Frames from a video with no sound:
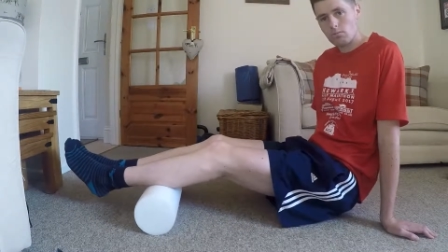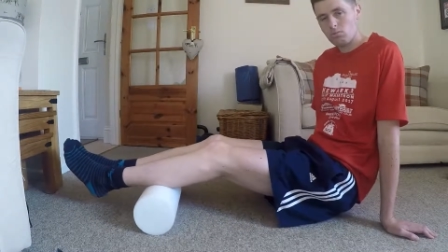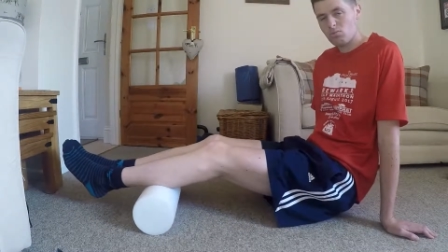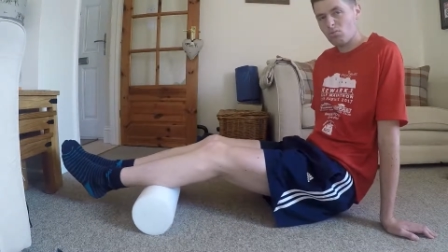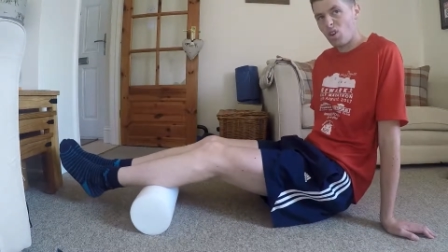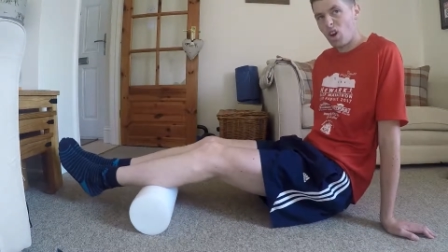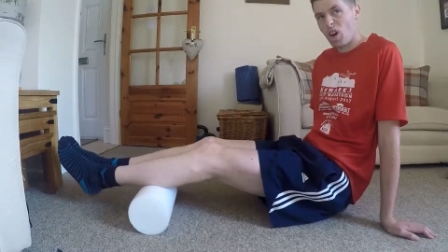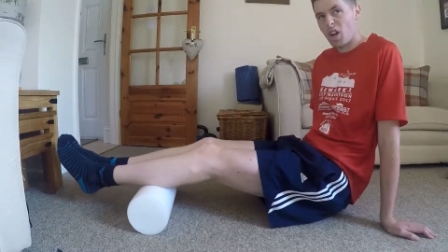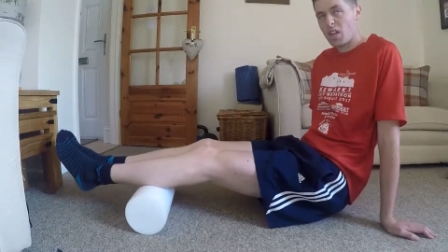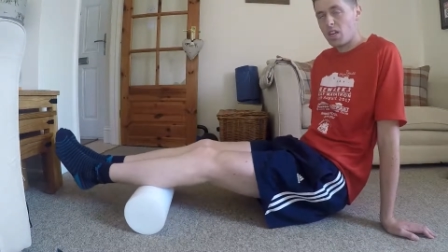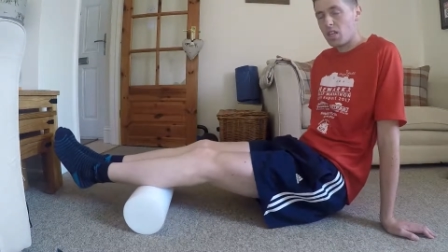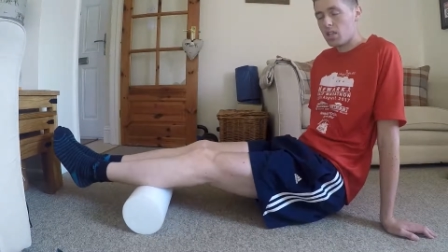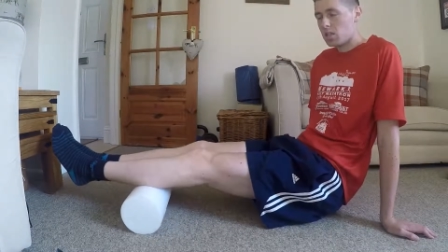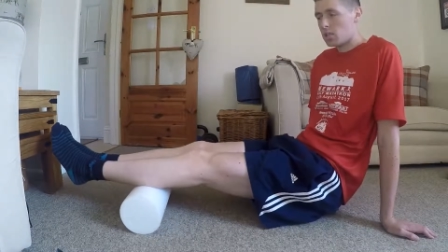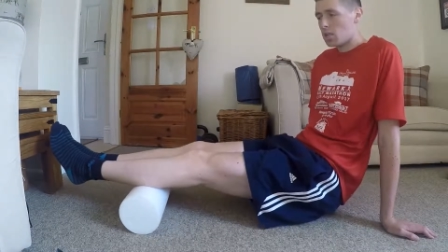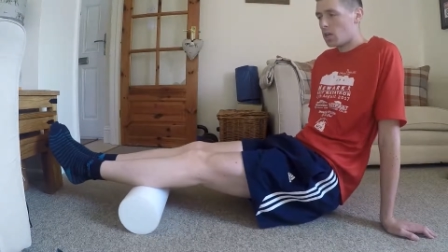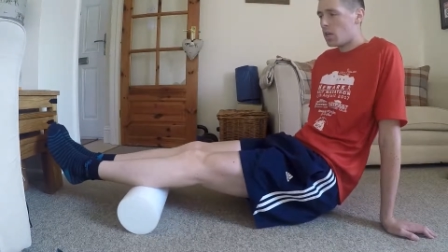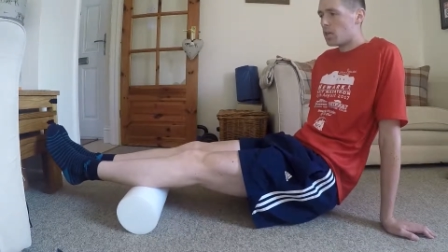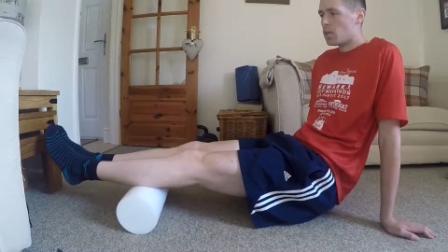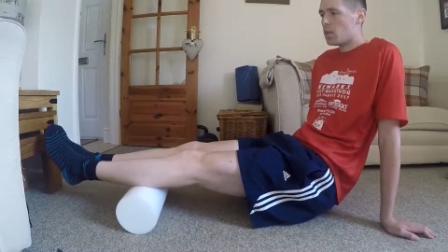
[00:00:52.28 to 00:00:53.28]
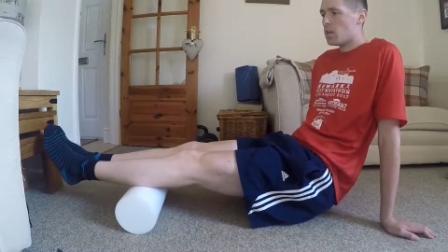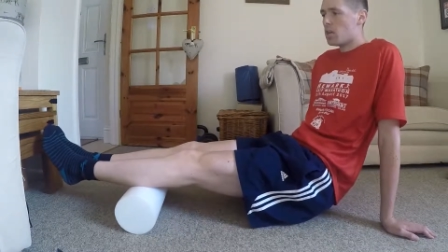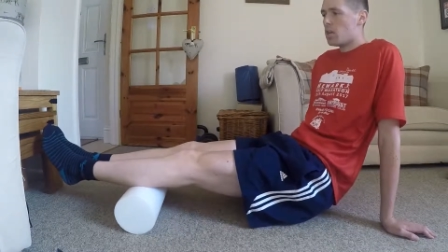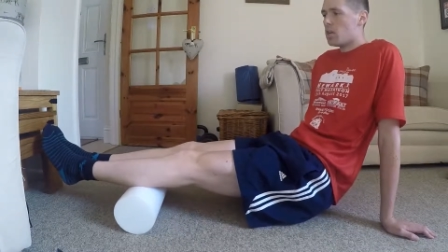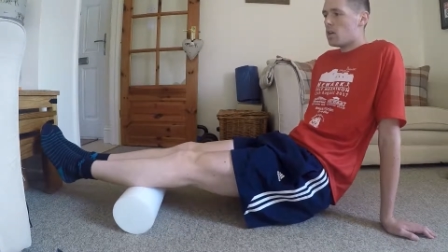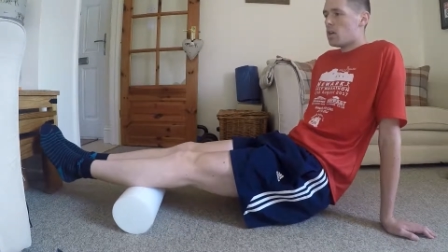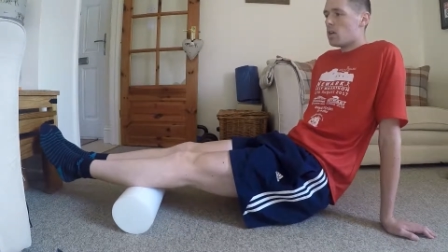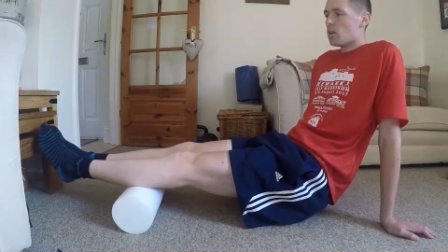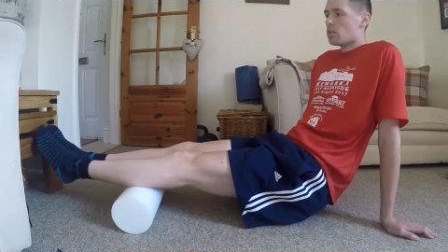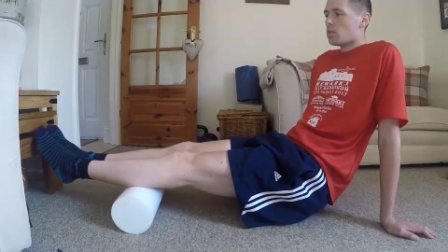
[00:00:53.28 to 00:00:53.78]
ride on either side.
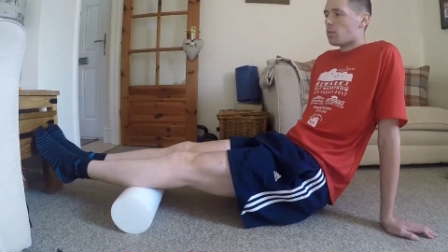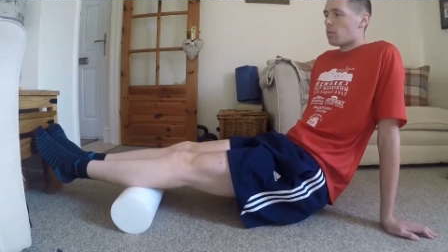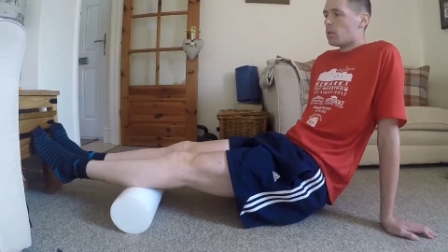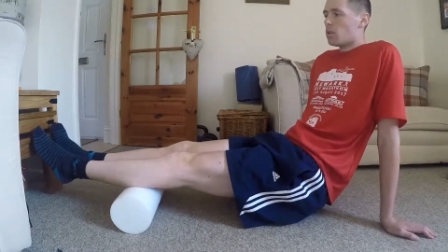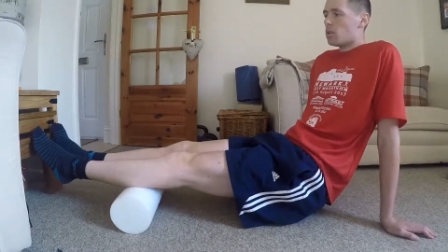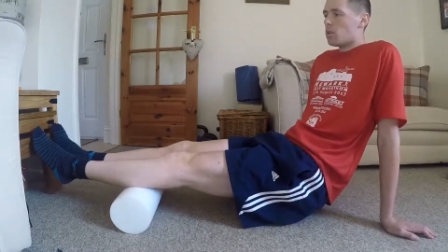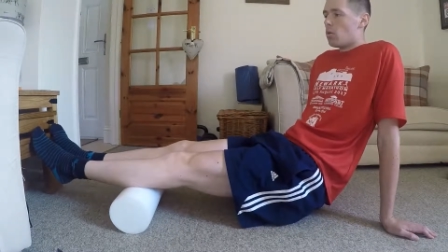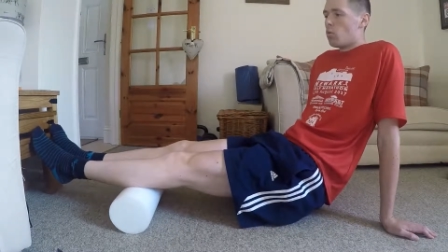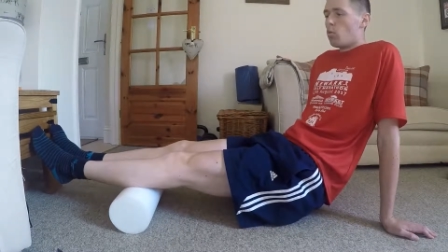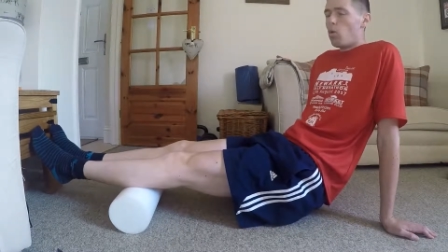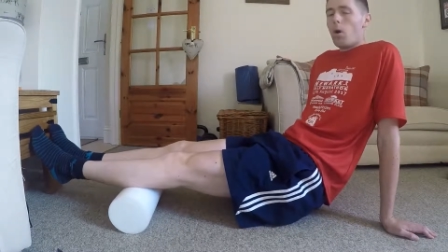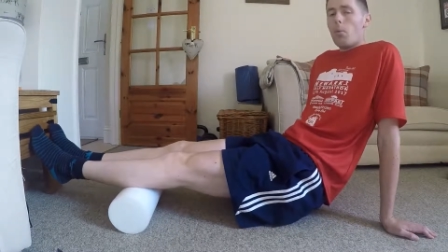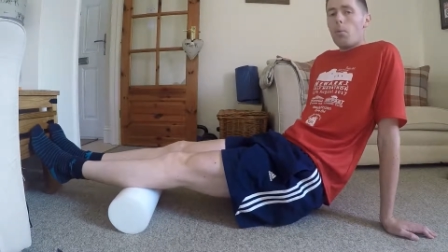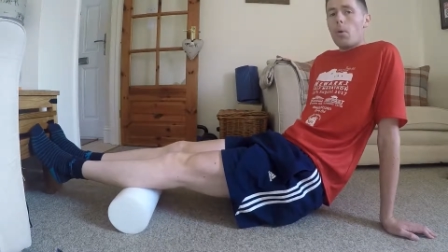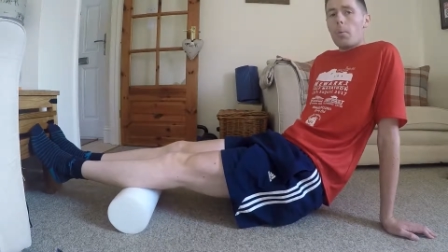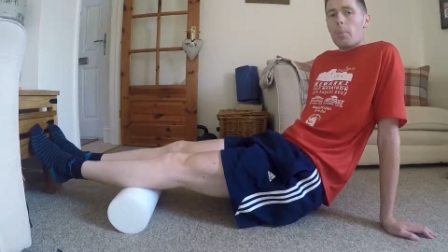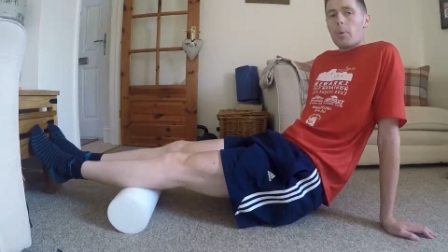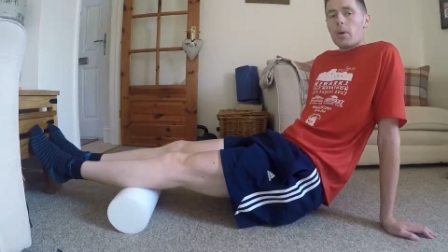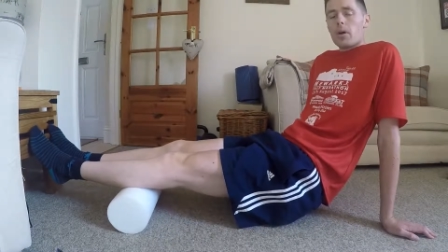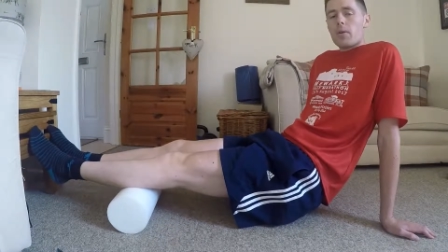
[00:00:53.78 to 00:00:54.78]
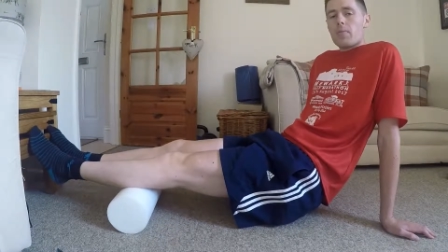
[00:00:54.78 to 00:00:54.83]
So I'm going to do a warm up,